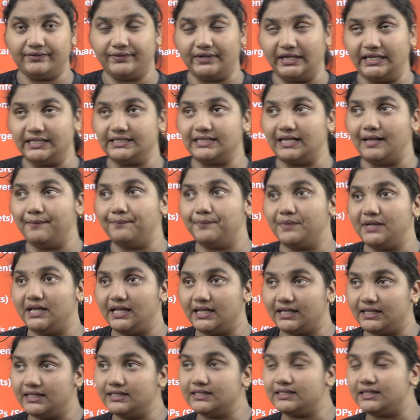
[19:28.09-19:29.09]
For example,
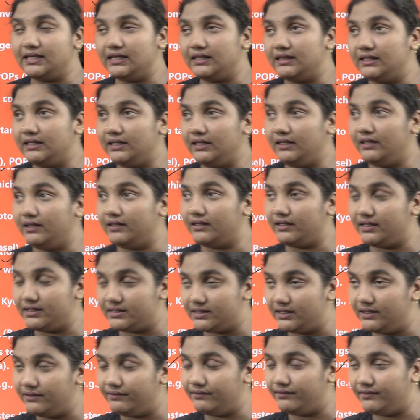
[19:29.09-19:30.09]
I can say the
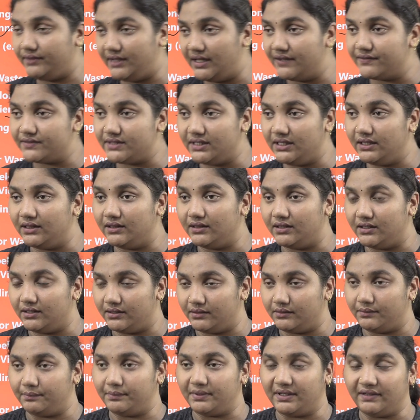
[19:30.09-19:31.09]
recent, we have seen
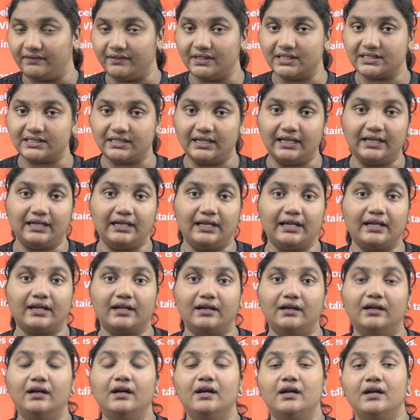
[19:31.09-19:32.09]
the previous slide, like